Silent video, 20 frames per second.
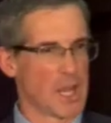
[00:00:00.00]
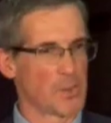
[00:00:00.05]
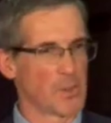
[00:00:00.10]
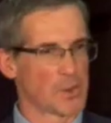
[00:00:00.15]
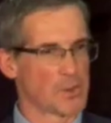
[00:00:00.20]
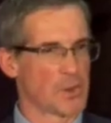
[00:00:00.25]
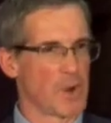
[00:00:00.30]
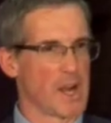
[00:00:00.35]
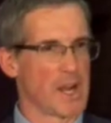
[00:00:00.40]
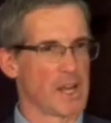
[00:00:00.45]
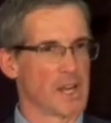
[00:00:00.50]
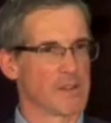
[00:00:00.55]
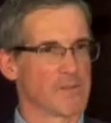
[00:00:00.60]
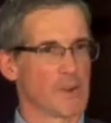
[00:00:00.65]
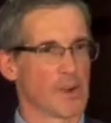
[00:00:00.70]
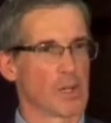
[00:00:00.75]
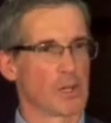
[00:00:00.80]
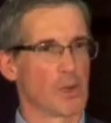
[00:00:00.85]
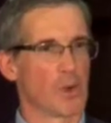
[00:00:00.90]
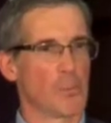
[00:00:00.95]
they were trading at a
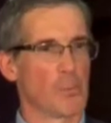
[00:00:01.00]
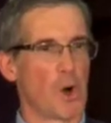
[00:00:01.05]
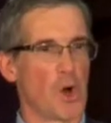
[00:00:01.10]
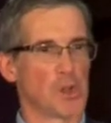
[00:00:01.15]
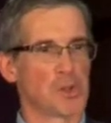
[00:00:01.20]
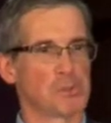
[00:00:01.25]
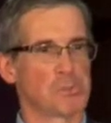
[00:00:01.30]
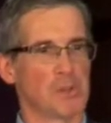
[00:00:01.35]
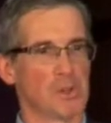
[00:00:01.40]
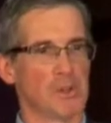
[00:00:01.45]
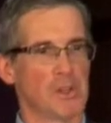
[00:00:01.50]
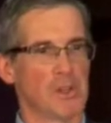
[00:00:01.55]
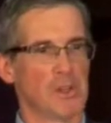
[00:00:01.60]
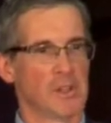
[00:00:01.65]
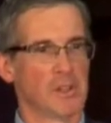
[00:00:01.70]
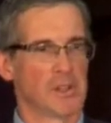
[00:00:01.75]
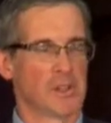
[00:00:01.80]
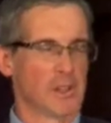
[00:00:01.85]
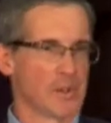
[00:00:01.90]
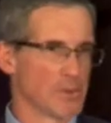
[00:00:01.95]
very low multiple,
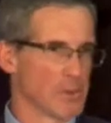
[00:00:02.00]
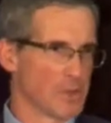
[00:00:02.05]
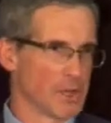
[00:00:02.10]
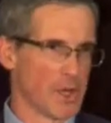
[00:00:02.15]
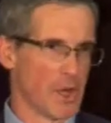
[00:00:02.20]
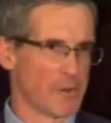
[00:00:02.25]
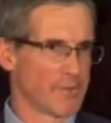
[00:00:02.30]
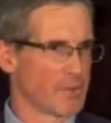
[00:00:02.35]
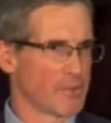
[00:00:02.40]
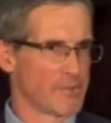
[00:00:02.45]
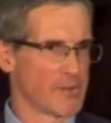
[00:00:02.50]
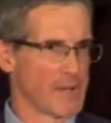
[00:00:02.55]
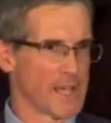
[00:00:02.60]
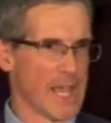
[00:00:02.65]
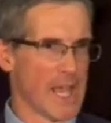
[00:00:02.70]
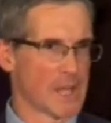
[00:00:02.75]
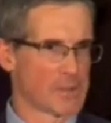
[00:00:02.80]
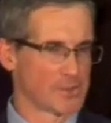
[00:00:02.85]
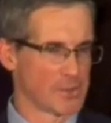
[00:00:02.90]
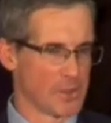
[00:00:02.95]
really off of free
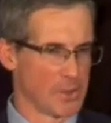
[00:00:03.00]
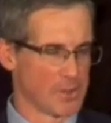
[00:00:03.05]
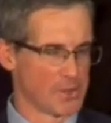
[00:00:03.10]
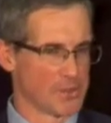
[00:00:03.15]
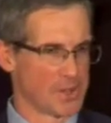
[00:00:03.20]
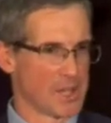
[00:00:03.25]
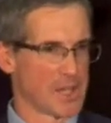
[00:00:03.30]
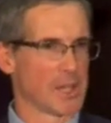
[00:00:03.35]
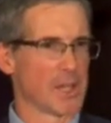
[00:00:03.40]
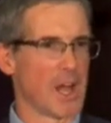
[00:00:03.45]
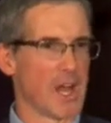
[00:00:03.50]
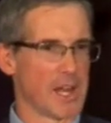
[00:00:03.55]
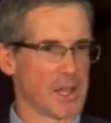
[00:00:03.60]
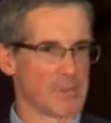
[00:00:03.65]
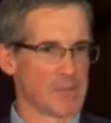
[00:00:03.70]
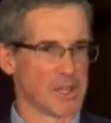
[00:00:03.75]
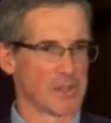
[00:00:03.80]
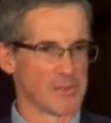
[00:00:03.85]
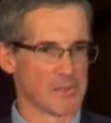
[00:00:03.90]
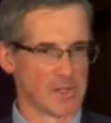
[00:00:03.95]
cash flow. It was a
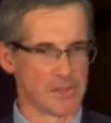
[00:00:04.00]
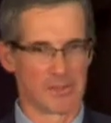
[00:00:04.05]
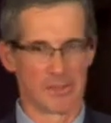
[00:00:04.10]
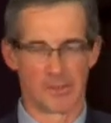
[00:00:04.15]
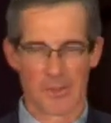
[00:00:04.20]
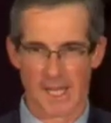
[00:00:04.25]
declining business.